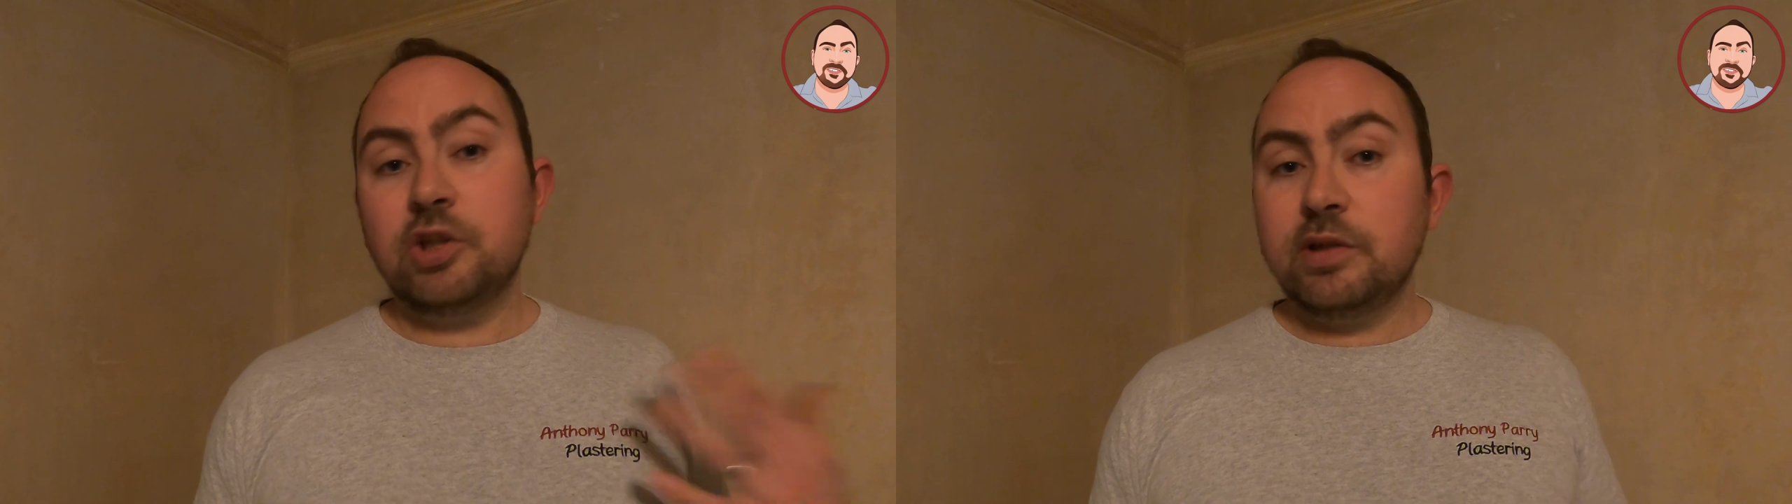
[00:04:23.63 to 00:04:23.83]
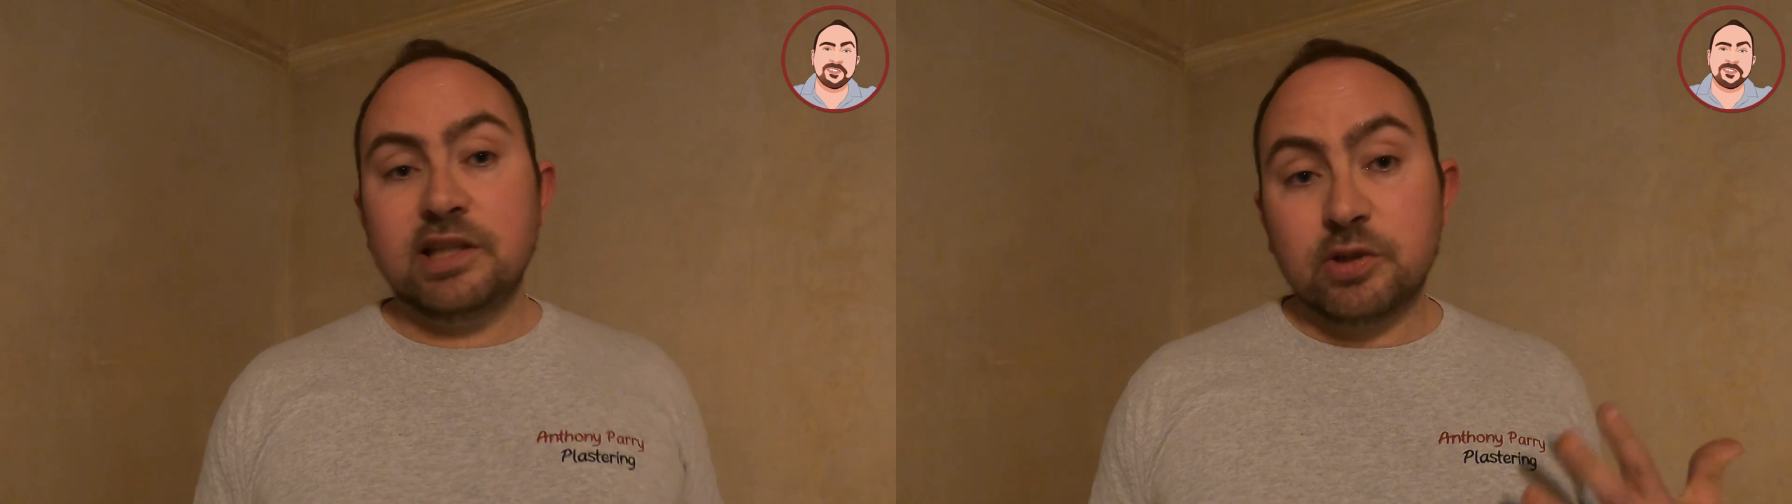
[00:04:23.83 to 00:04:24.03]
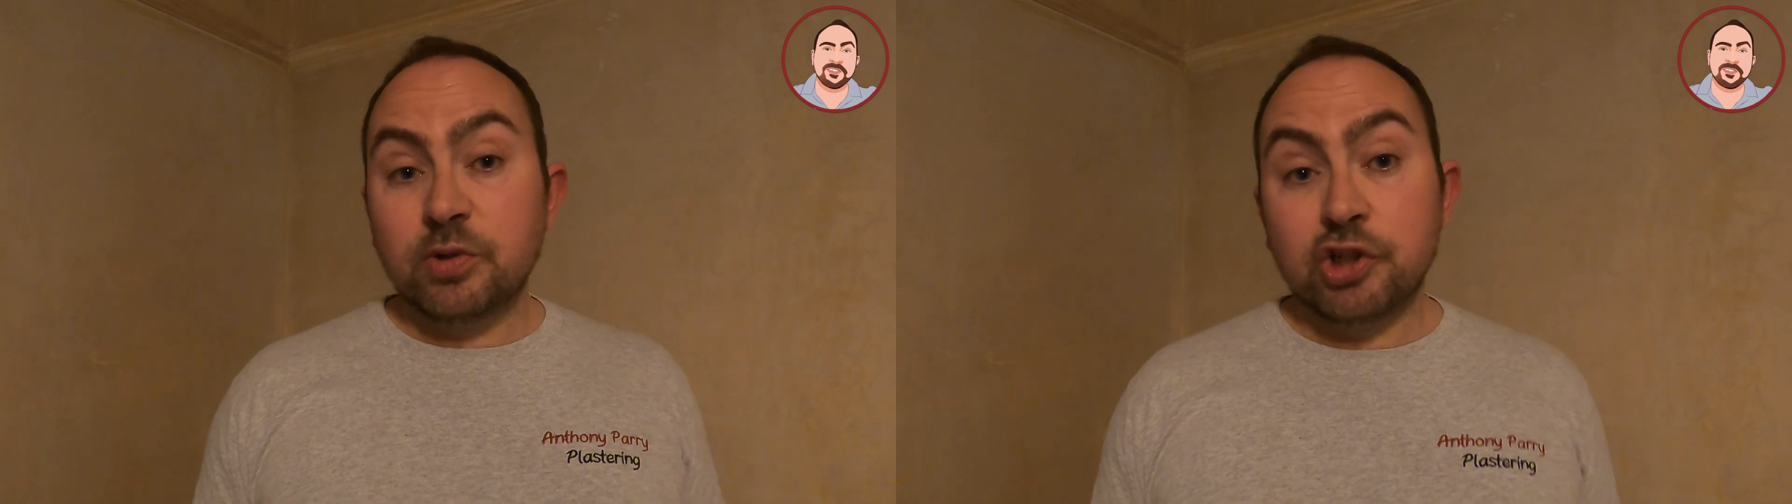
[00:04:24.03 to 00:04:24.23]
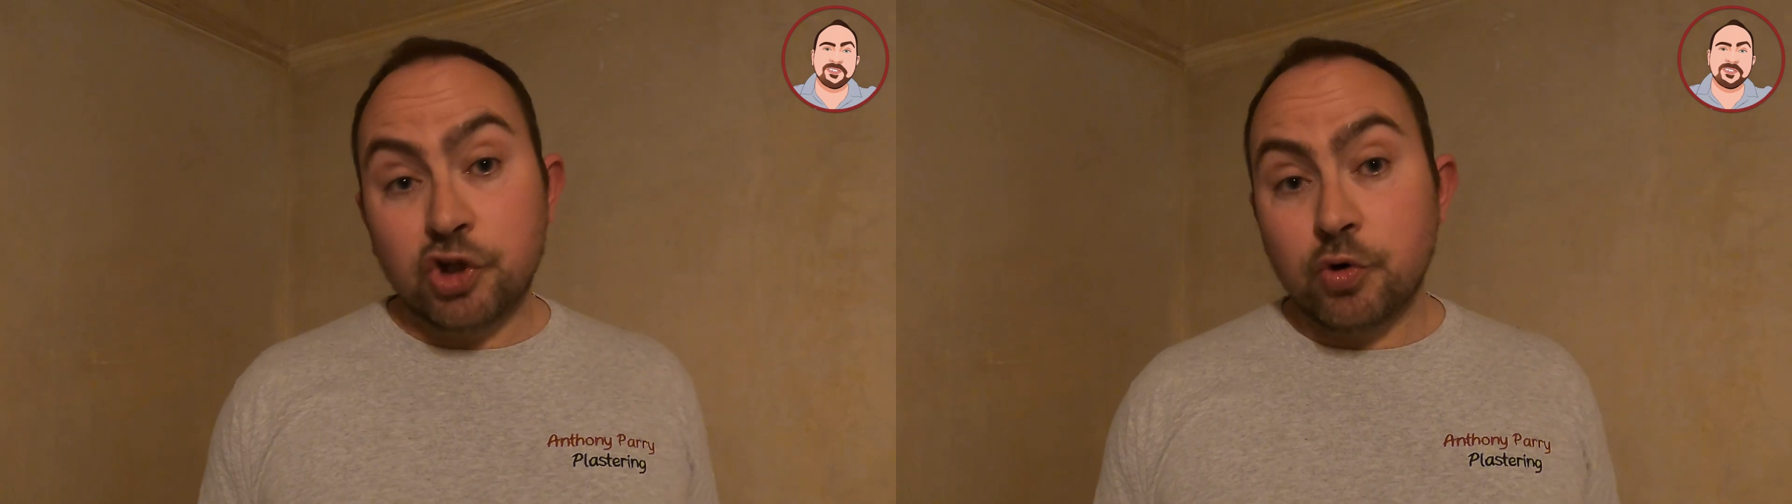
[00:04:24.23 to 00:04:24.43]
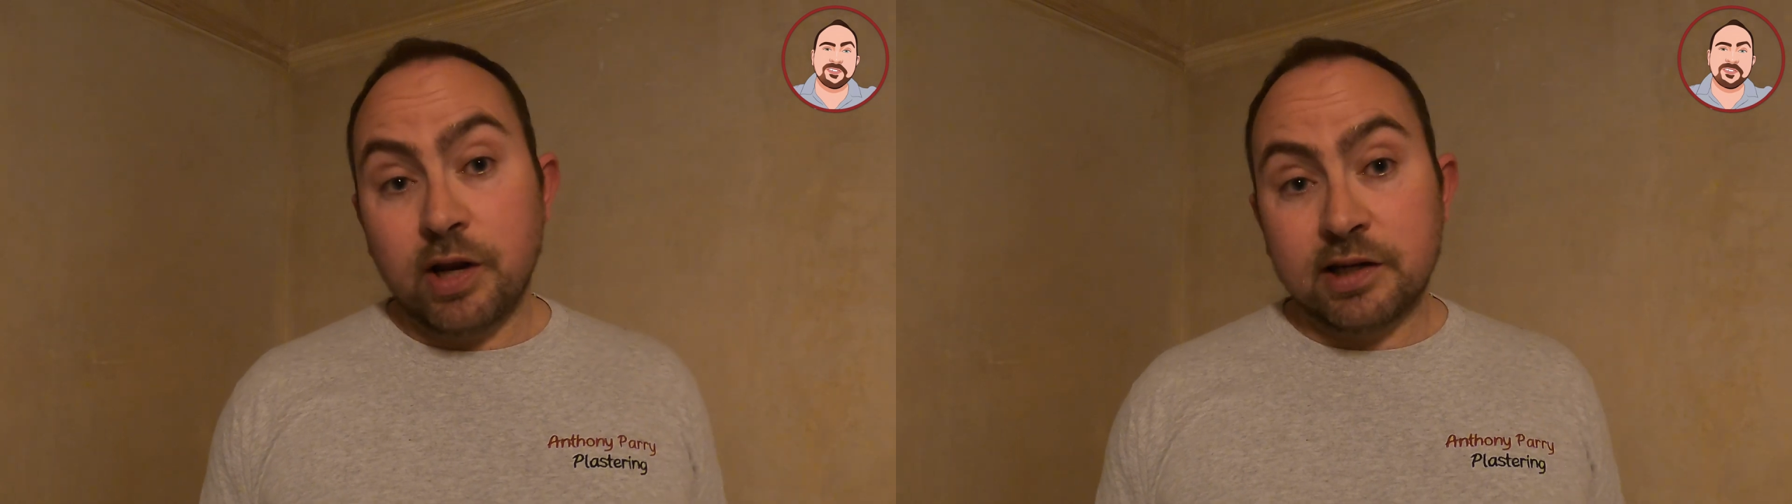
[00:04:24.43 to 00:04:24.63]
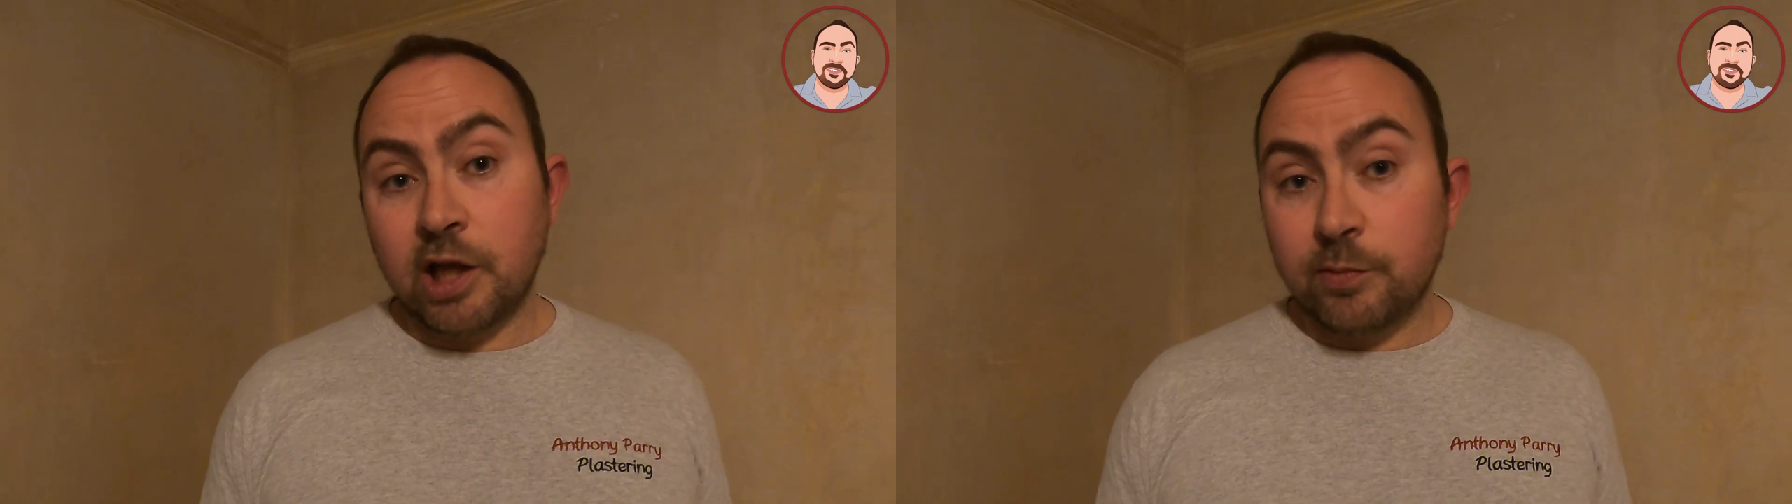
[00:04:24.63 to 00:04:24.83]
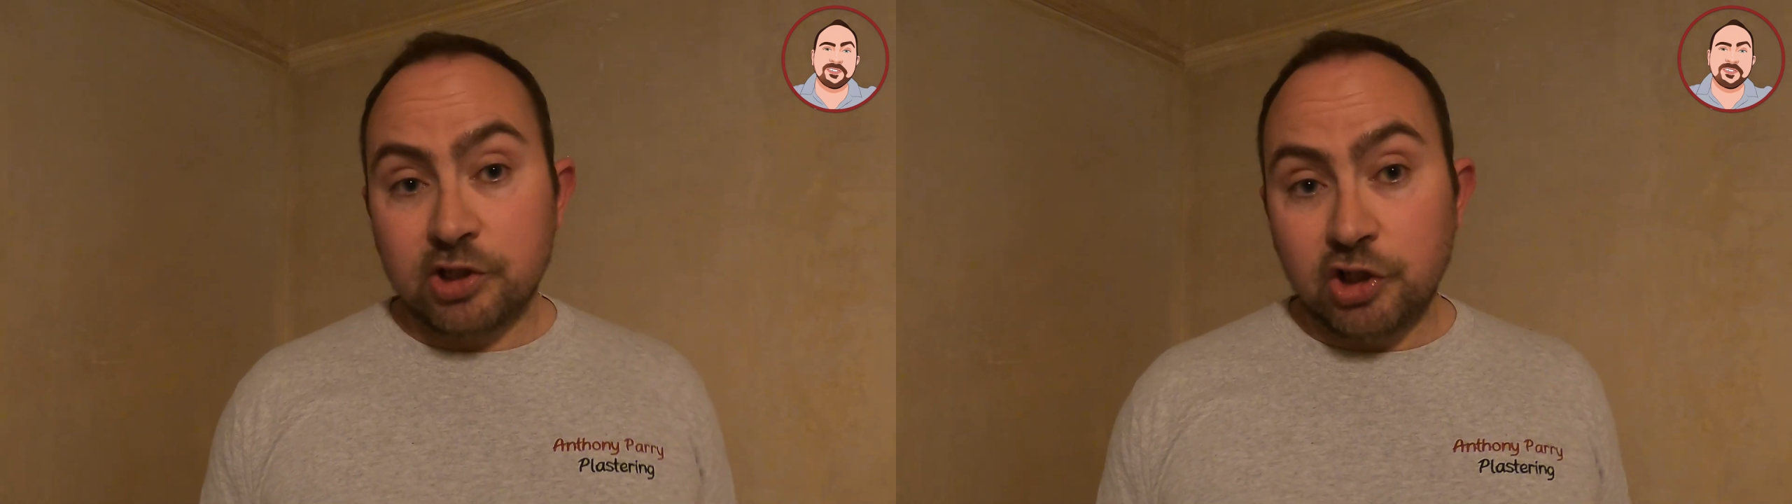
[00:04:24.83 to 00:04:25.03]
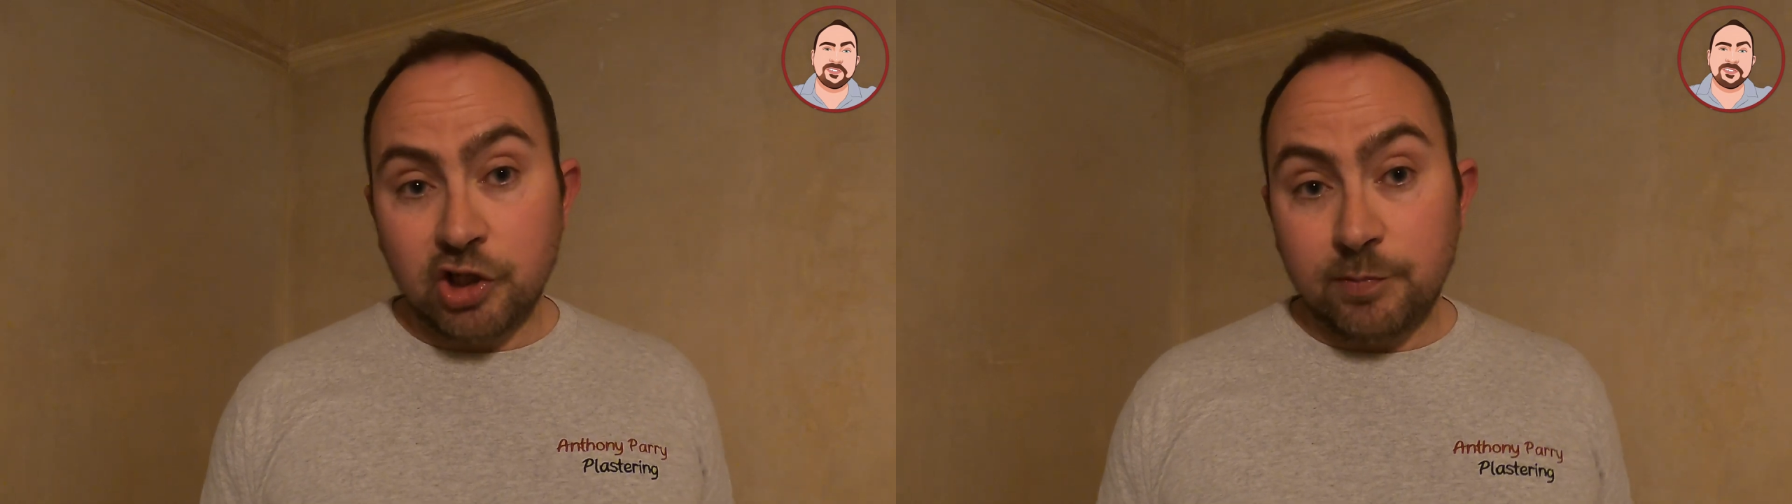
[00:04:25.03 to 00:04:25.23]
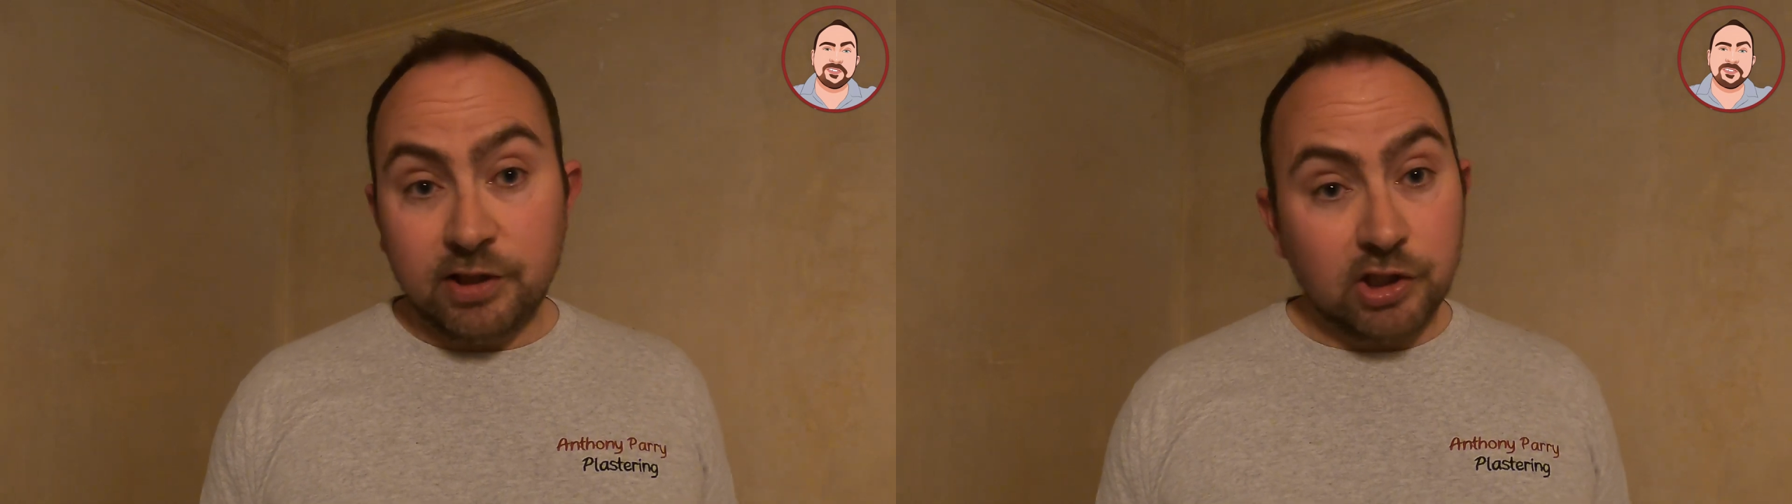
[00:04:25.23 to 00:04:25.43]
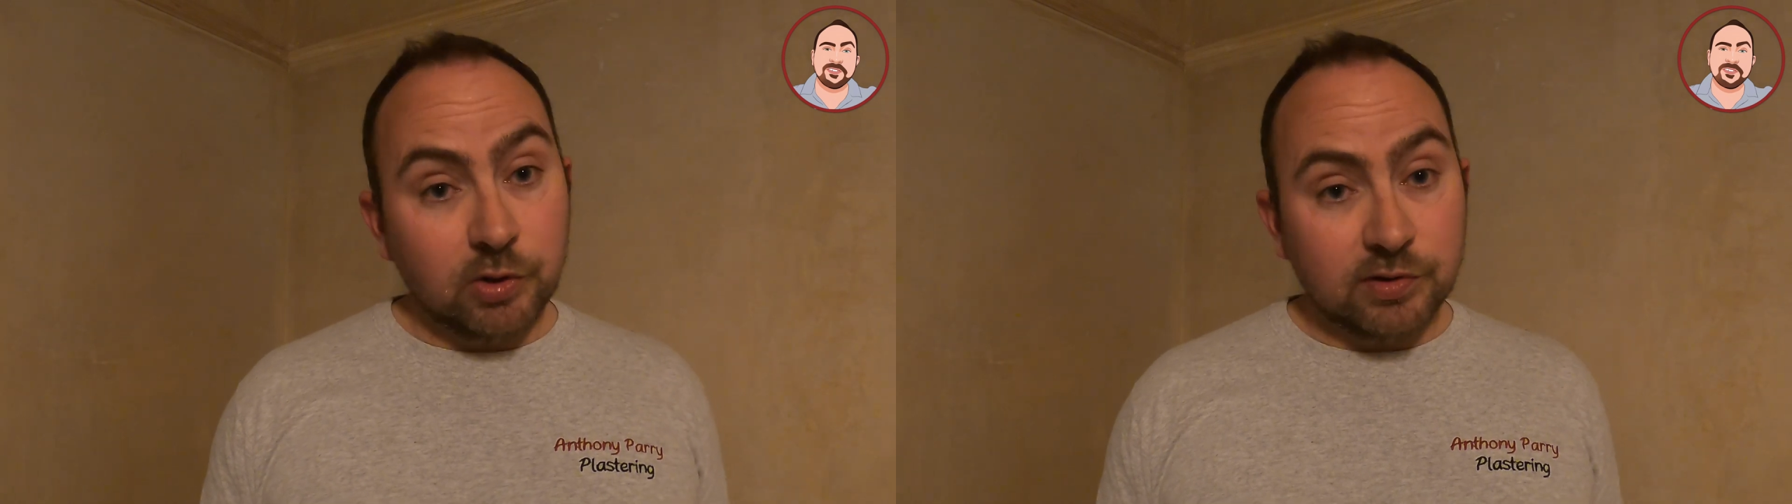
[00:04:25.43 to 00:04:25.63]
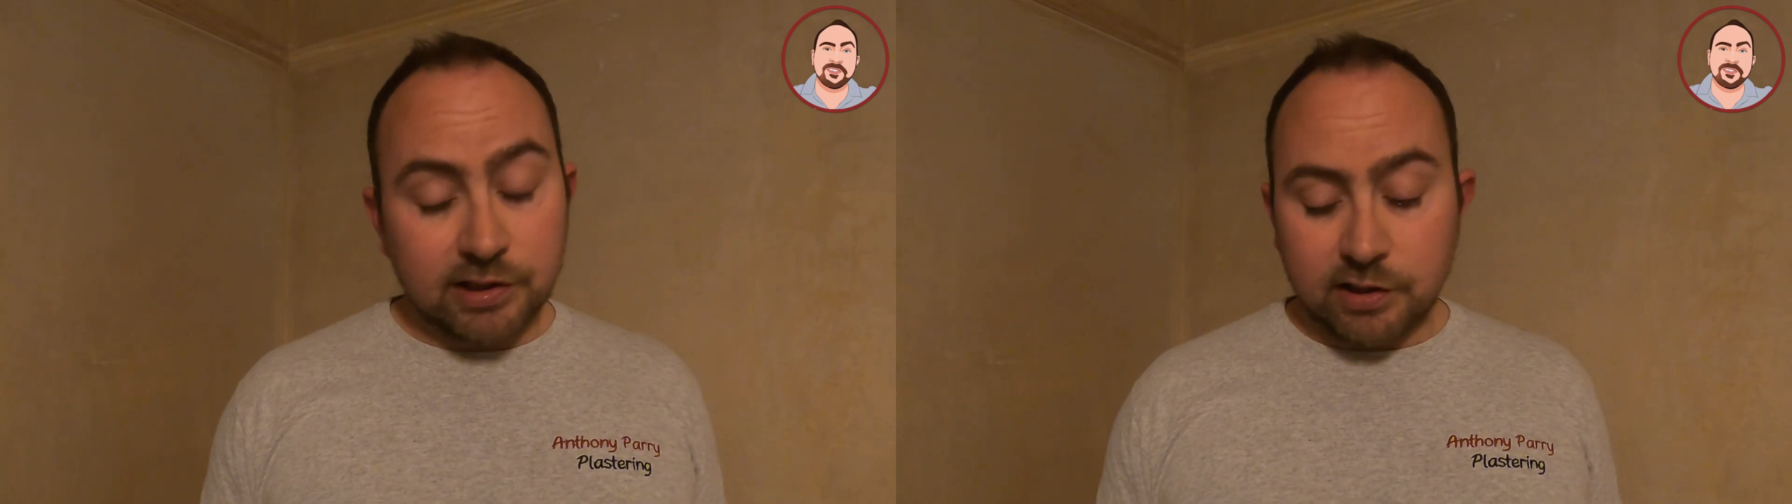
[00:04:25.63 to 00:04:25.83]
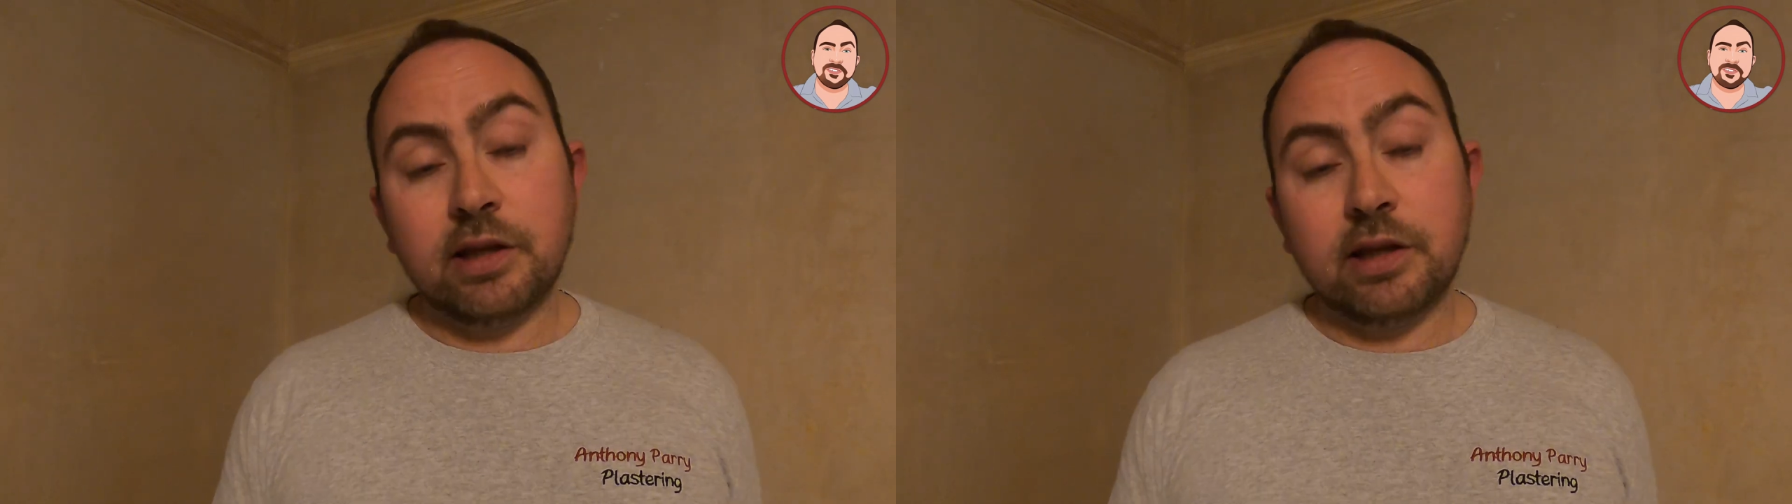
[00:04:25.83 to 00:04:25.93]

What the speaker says: you need to restrict how much you're going to be using.